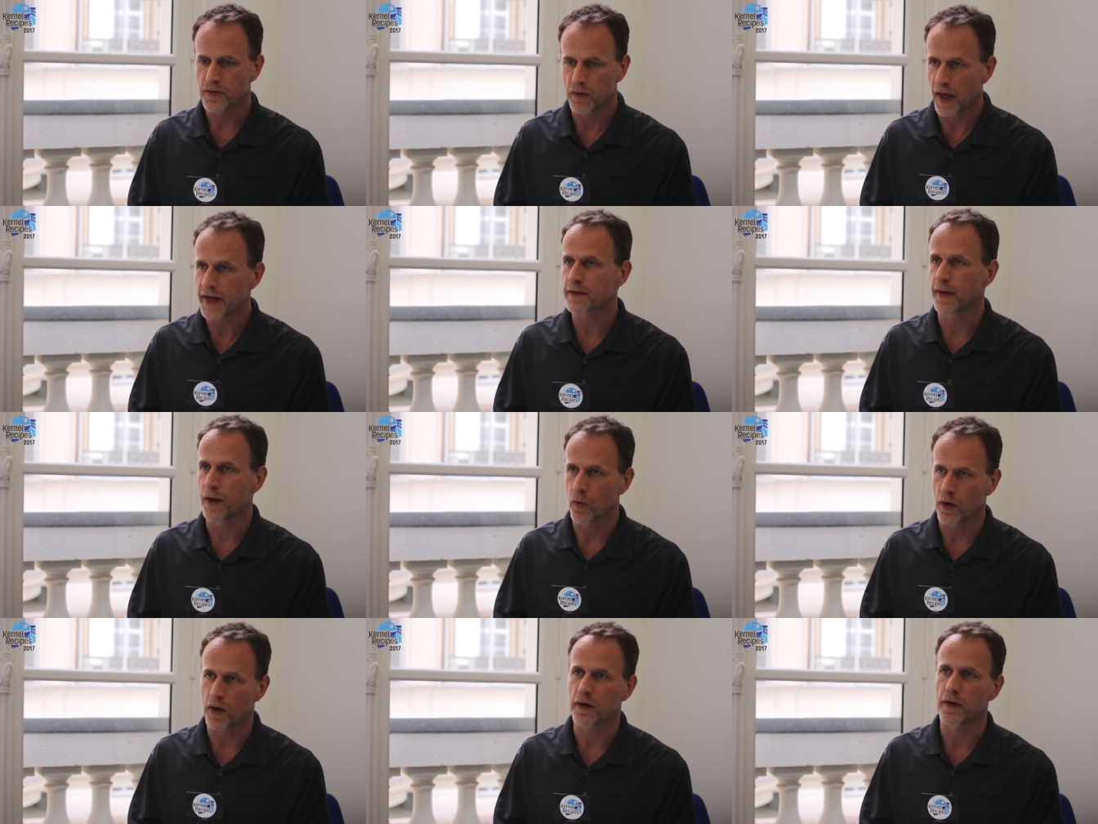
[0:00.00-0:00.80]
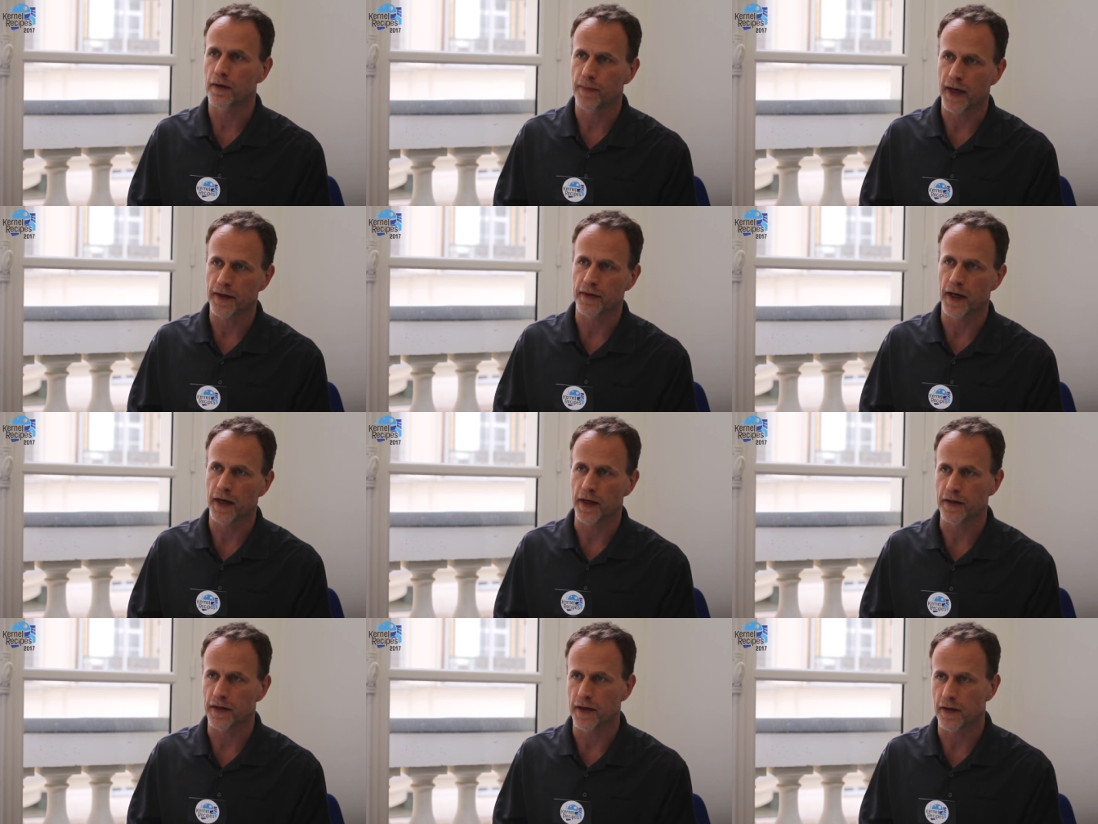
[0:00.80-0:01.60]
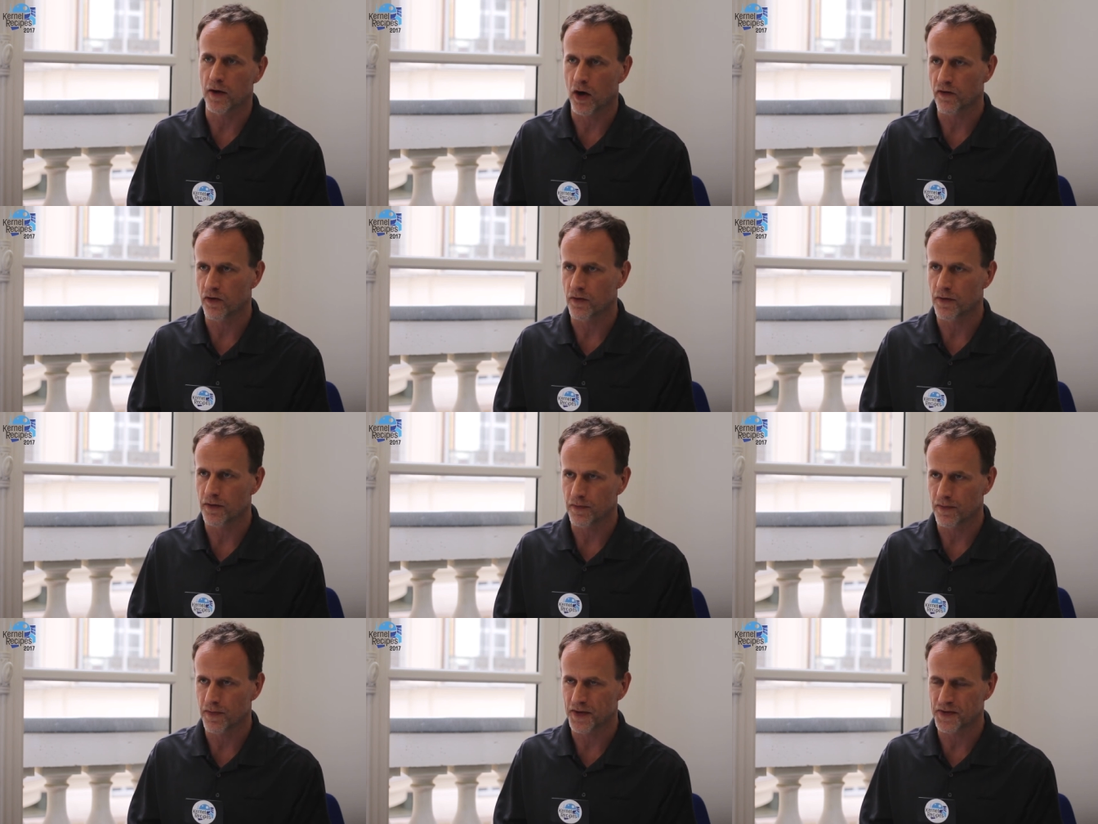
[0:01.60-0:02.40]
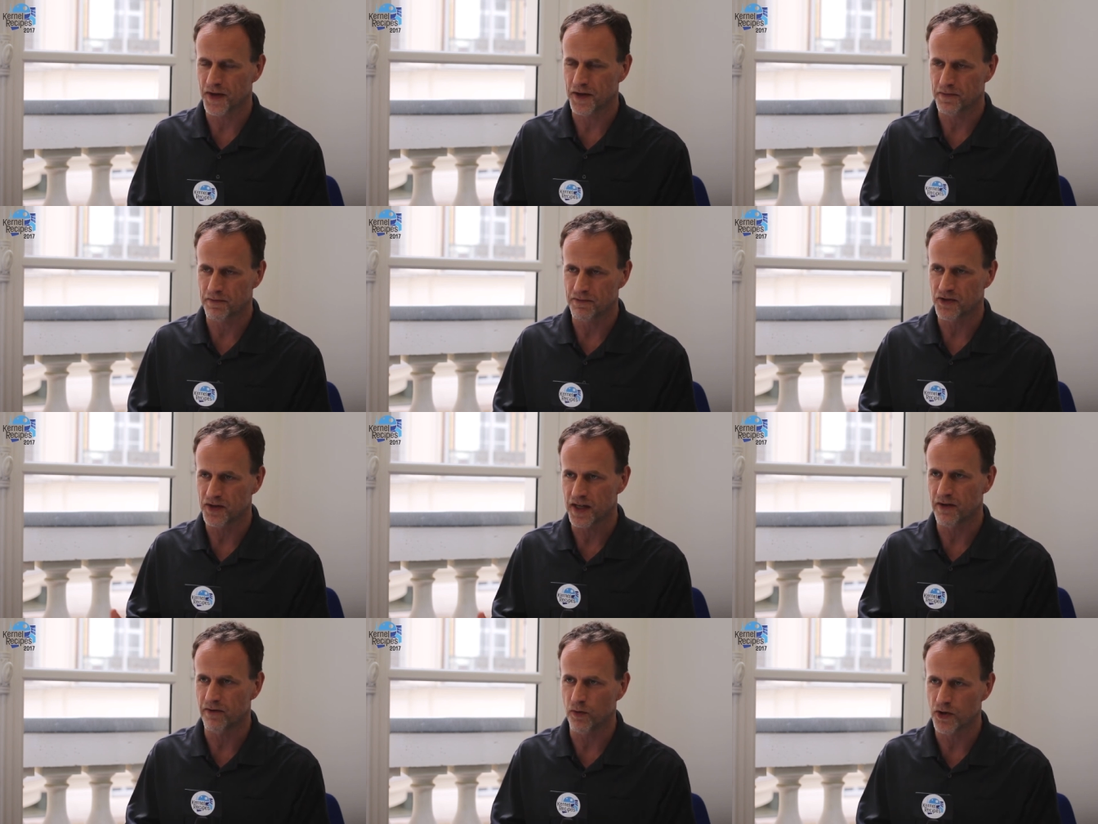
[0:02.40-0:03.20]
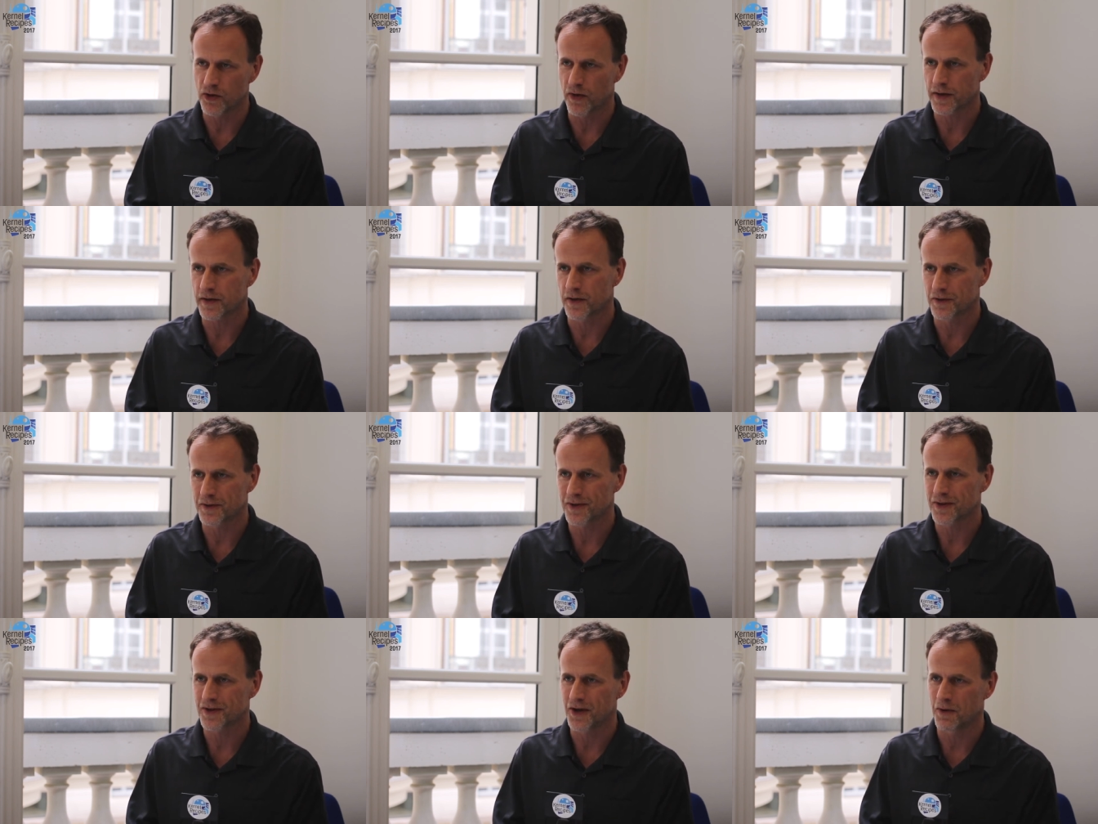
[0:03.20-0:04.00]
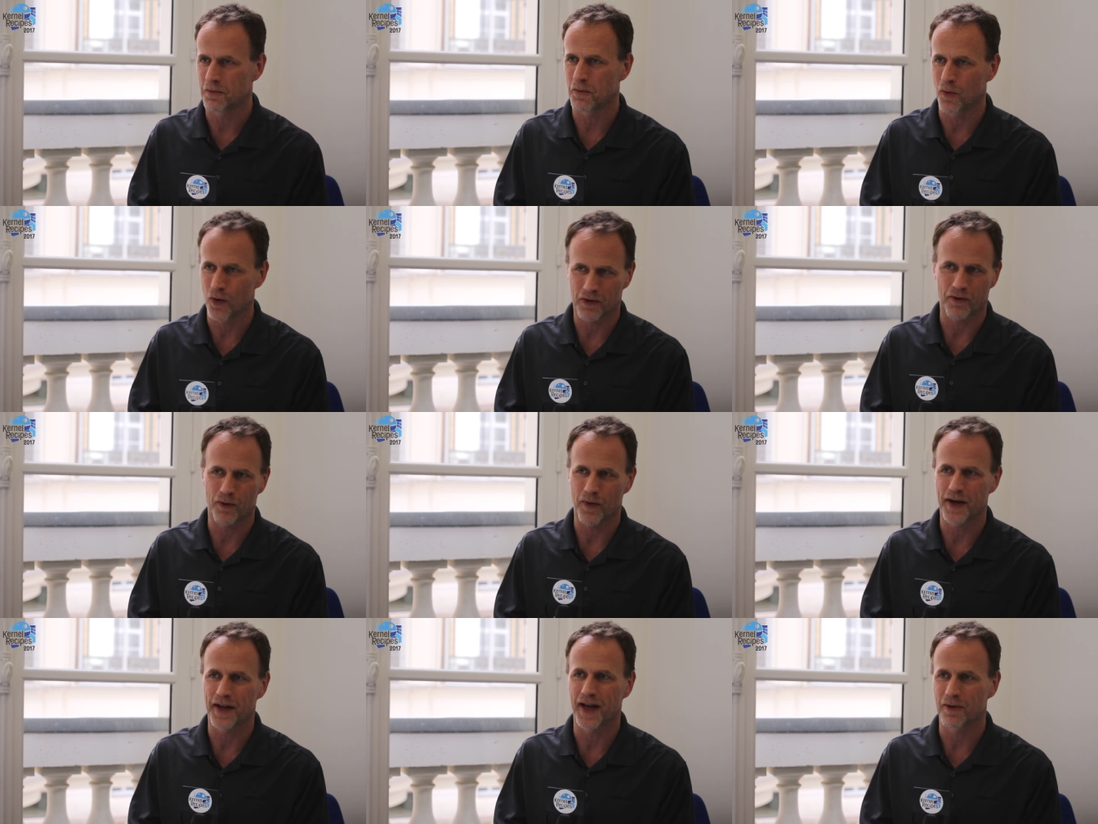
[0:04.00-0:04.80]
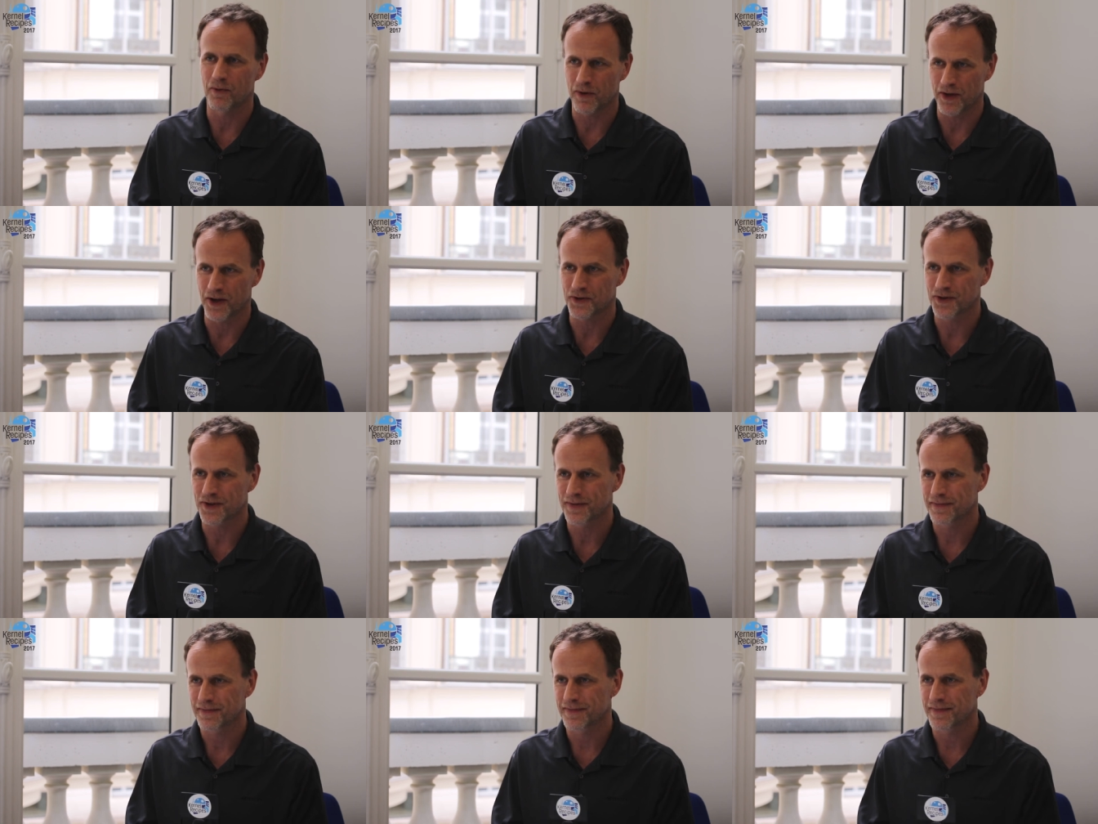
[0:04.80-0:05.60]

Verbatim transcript: liked my work back then and he offered he said Steve would you like to come work for Red Hat with us